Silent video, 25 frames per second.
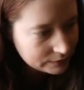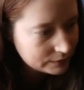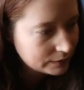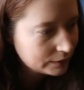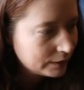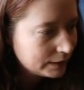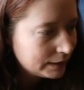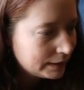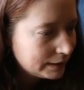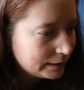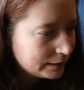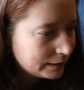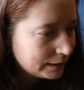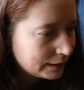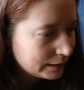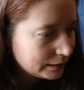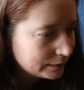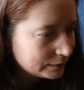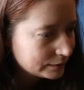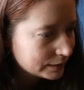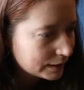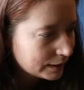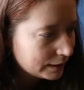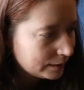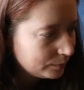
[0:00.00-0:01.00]
Is there anything
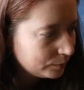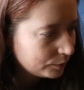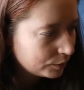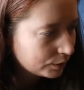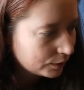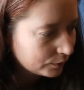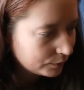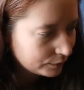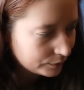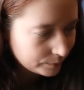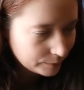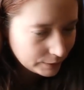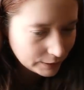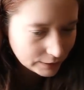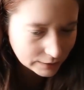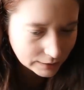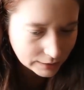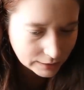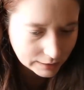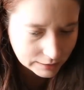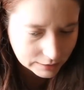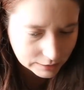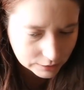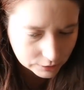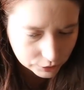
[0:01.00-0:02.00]
else I brought with me
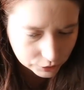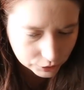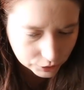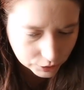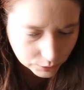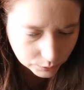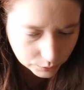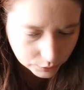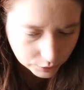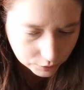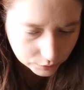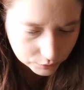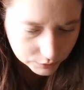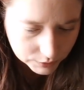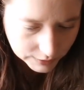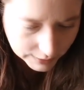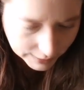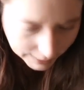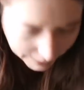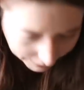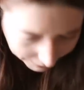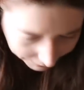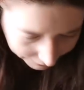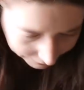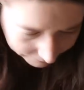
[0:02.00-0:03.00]
that I need to show you
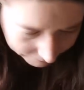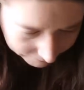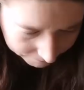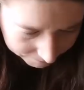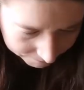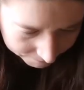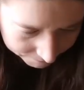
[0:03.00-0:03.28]
today?